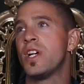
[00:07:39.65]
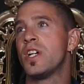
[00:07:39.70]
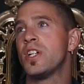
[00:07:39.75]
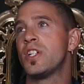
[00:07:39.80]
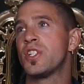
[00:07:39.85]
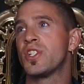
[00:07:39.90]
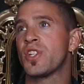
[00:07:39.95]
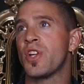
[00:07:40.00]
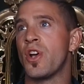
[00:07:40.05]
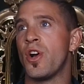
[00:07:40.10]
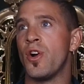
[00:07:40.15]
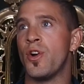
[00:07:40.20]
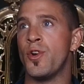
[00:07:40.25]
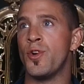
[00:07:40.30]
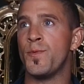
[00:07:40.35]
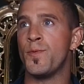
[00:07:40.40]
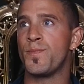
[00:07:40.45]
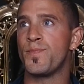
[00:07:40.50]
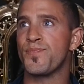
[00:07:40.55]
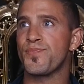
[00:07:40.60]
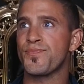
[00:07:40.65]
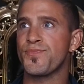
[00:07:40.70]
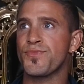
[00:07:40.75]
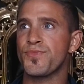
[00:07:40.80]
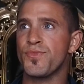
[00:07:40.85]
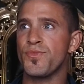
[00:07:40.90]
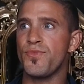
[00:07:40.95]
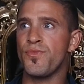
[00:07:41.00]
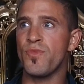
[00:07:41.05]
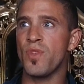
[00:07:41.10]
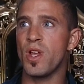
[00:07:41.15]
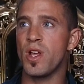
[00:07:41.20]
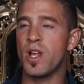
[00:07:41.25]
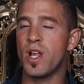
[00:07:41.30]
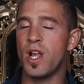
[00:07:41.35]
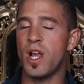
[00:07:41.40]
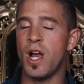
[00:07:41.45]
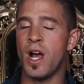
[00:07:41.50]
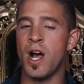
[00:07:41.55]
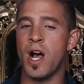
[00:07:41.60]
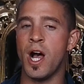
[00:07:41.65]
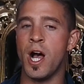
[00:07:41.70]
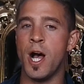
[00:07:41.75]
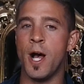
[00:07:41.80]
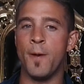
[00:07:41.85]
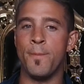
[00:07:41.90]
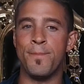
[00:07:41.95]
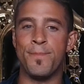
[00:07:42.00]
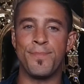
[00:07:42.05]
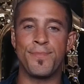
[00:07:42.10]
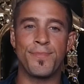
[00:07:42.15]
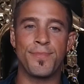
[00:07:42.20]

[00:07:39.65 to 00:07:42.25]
So um,